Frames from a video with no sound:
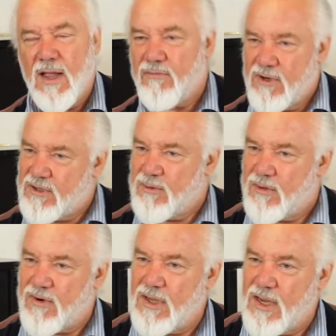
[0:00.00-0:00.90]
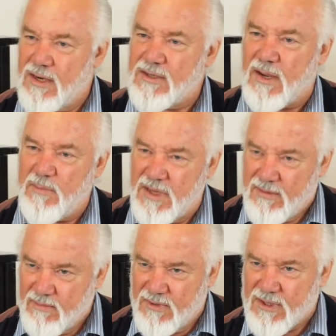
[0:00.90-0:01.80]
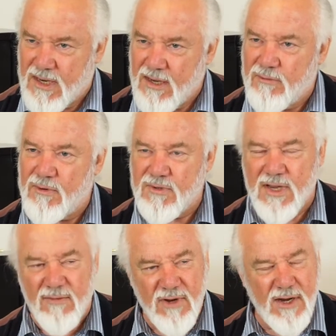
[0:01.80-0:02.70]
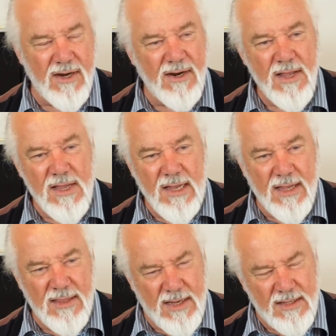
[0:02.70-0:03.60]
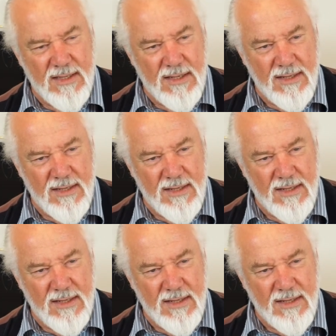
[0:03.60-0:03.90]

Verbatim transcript: Every two or three years I'd be singing in Rosenkavalier here. And that,